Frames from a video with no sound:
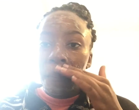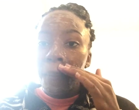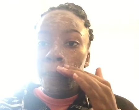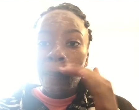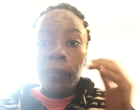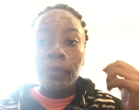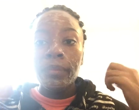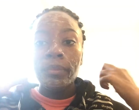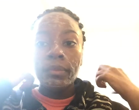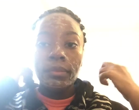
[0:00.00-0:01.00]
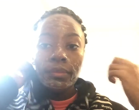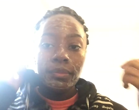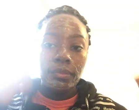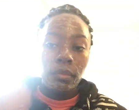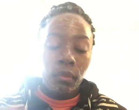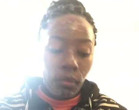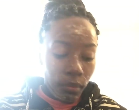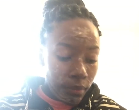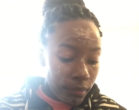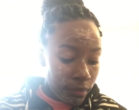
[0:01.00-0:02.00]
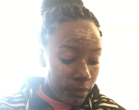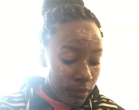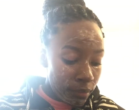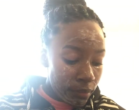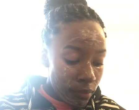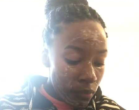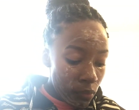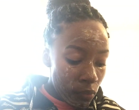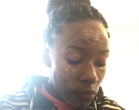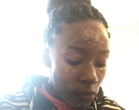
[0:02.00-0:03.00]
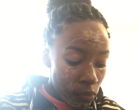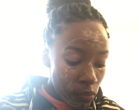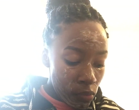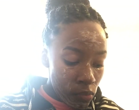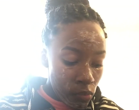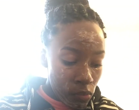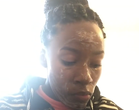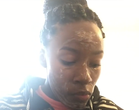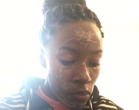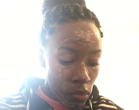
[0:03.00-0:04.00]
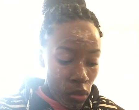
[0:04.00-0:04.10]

No one is speaking in this clip.